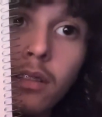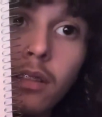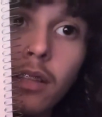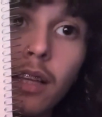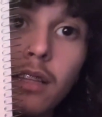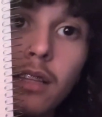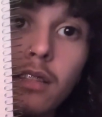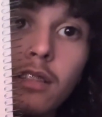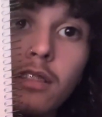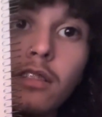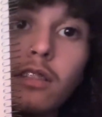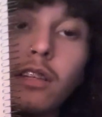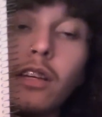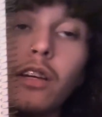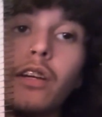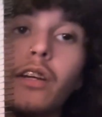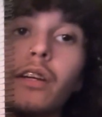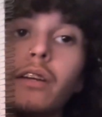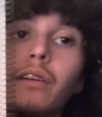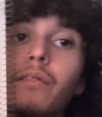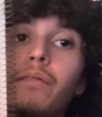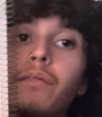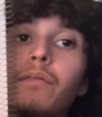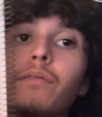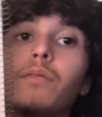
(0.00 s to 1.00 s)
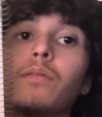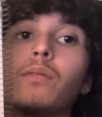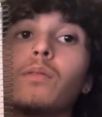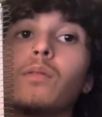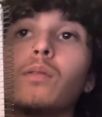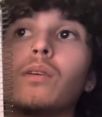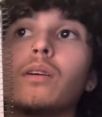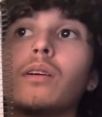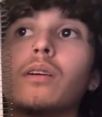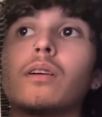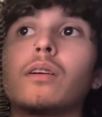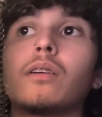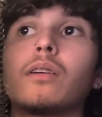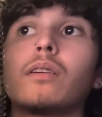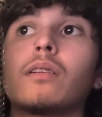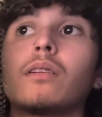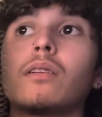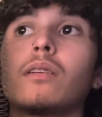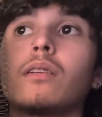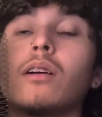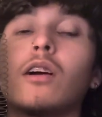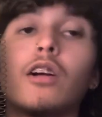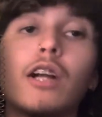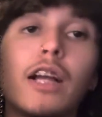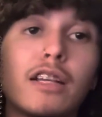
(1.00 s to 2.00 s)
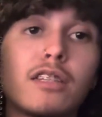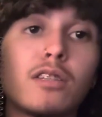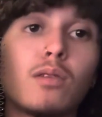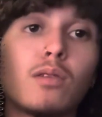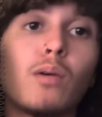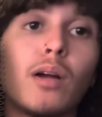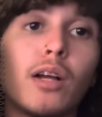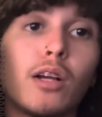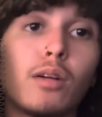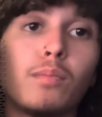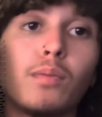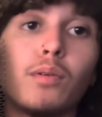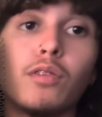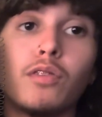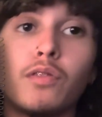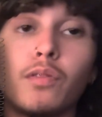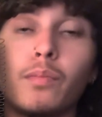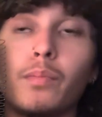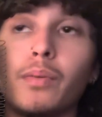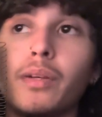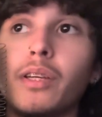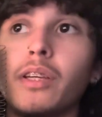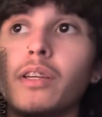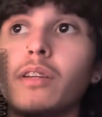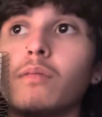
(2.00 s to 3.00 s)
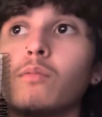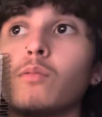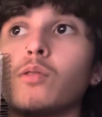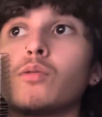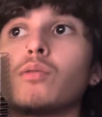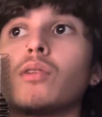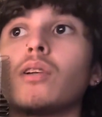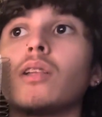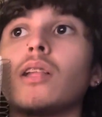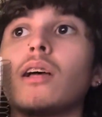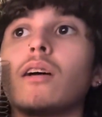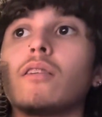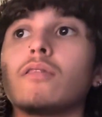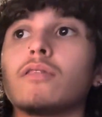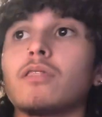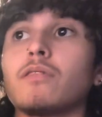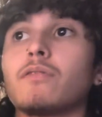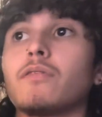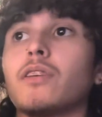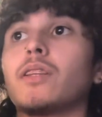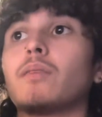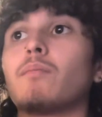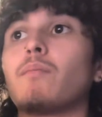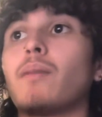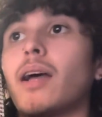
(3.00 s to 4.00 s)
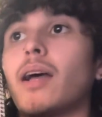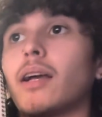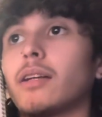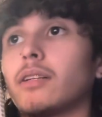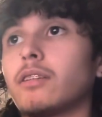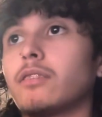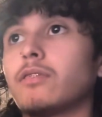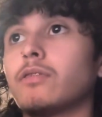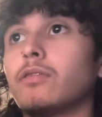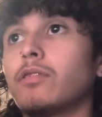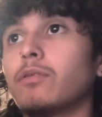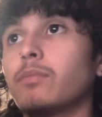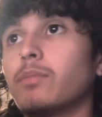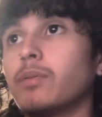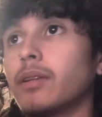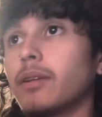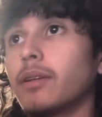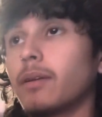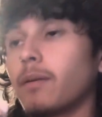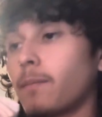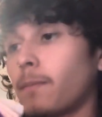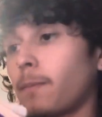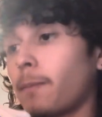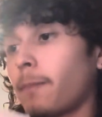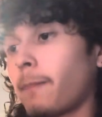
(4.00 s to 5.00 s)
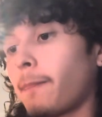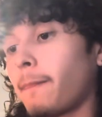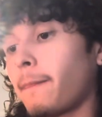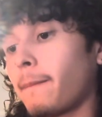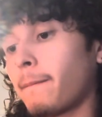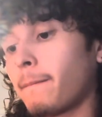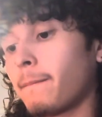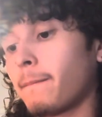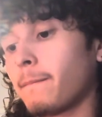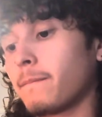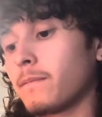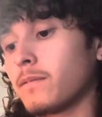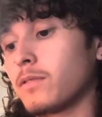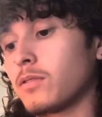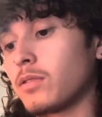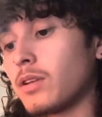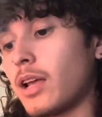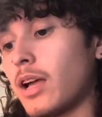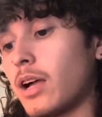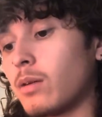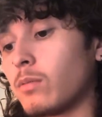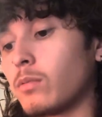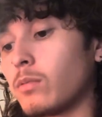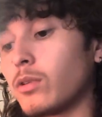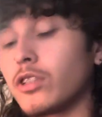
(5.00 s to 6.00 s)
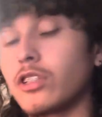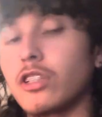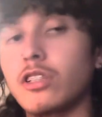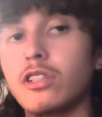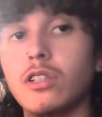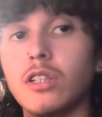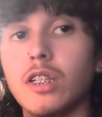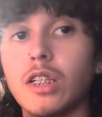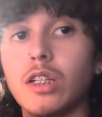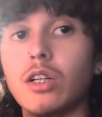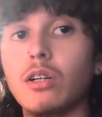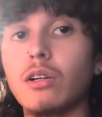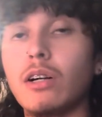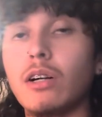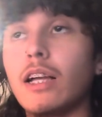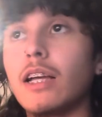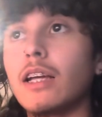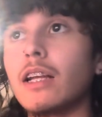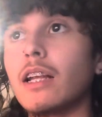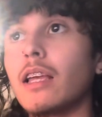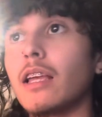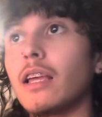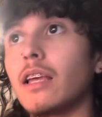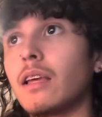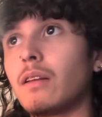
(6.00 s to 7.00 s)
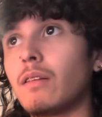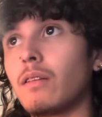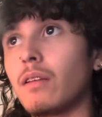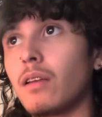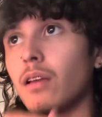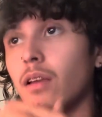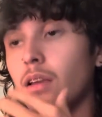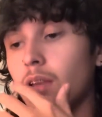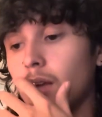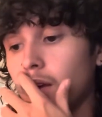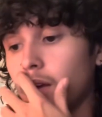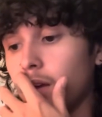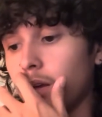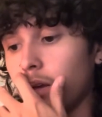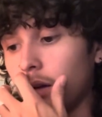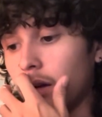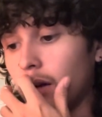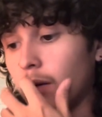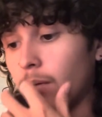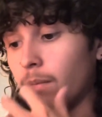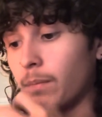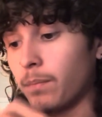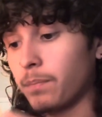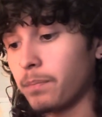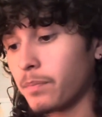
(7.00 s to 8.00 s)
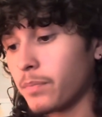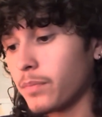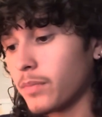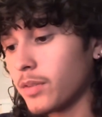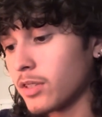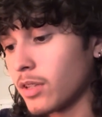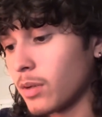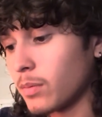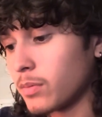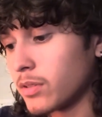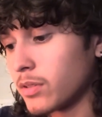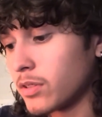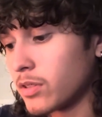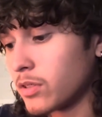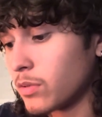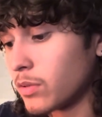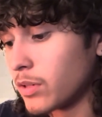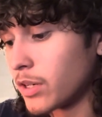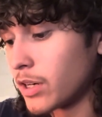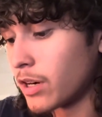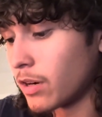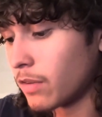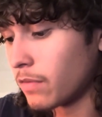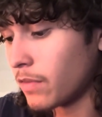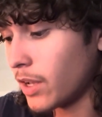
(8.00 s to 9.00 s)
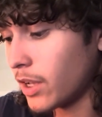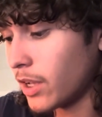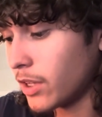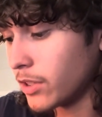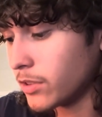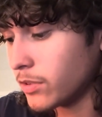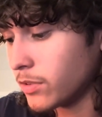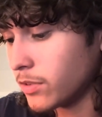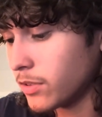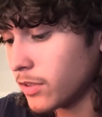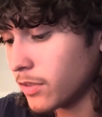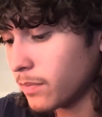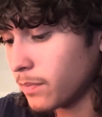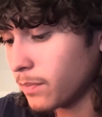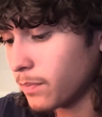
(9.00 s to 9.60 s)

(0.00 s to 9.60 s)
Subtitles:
necessary for our x and y components for P, which will allow us to find the magnitude of P. So now we're just going to go ahead and substitute in our values.